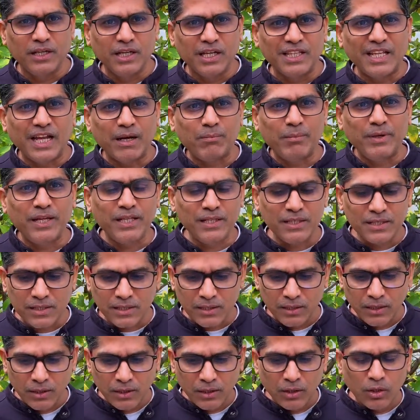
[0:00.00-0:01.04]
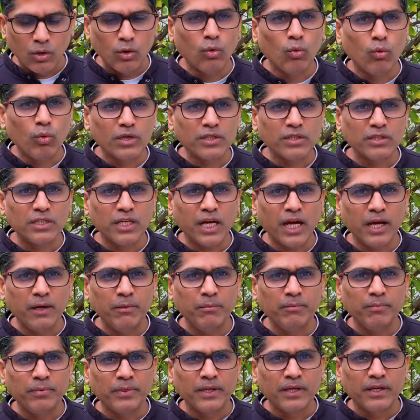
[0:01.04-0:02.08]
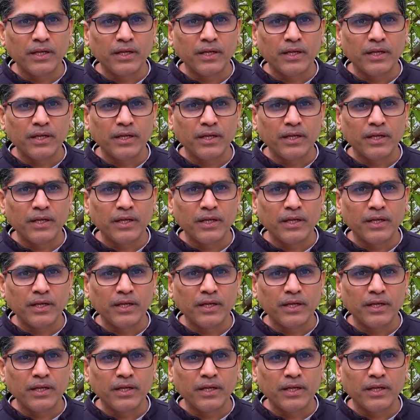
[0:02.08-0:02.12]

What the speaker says: That means over the time,